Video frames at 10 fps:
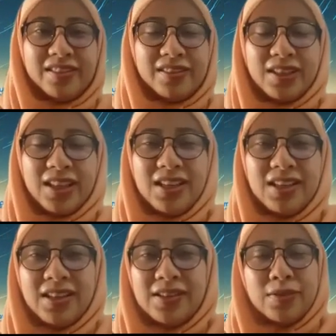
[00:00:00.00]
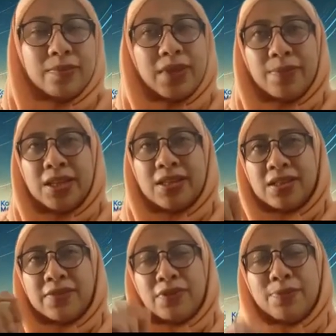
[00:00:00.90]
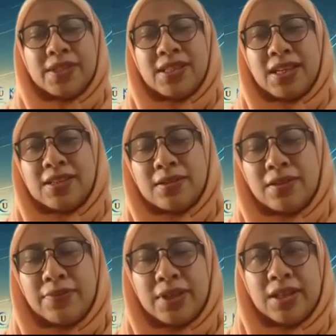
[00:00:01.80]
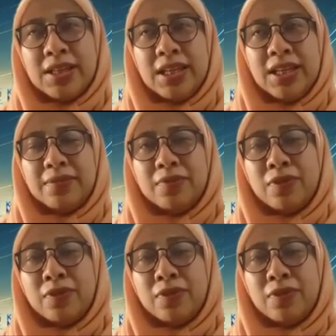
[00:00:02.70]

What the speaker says: Okay, so maybe just few percent of helium,